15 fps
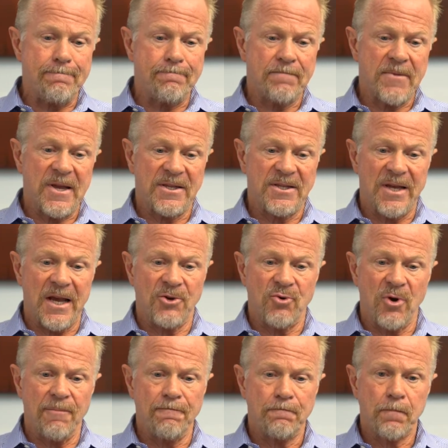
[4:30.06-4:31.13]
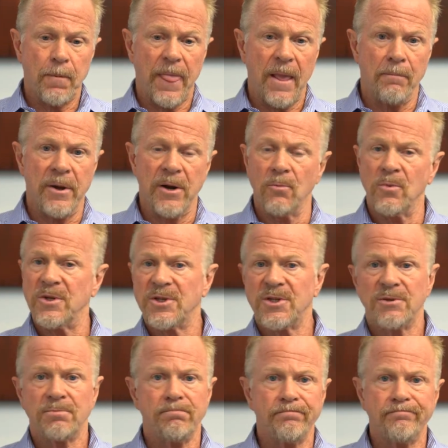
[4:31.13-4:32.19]
etc., but it
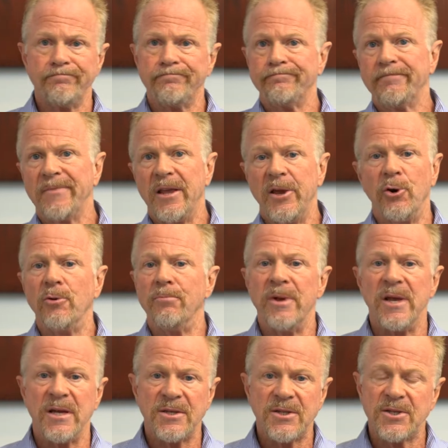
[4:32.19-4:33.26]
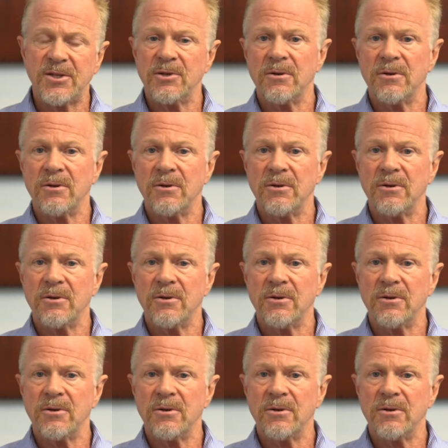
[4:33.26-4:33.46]
was hit or miss,